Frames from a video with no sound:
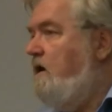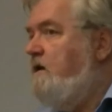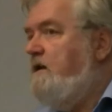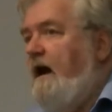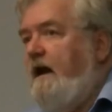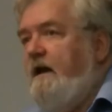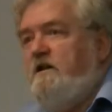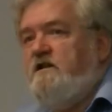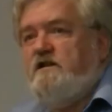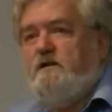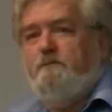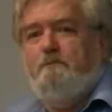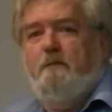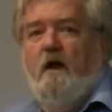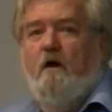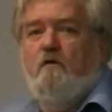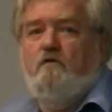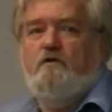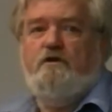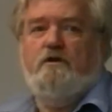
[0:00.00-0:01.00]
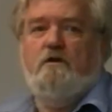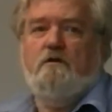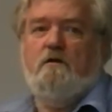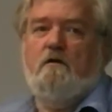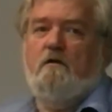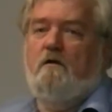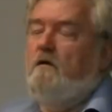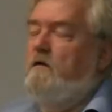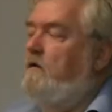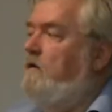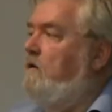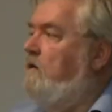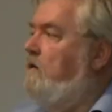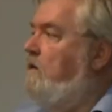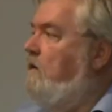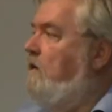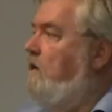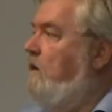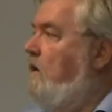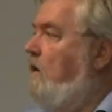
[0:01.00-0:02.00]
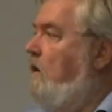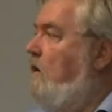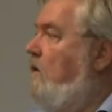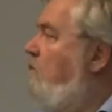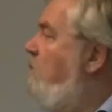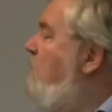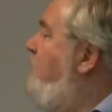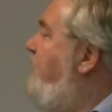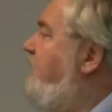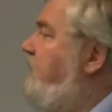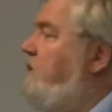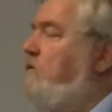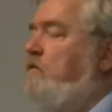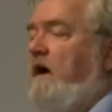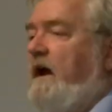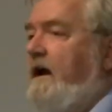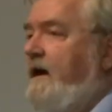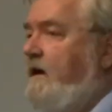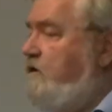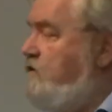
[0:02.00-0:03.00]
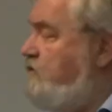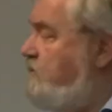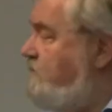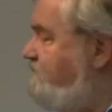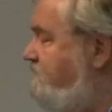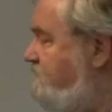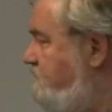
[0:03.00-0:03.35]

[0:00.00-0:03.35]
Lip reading: That explosion will be enraged.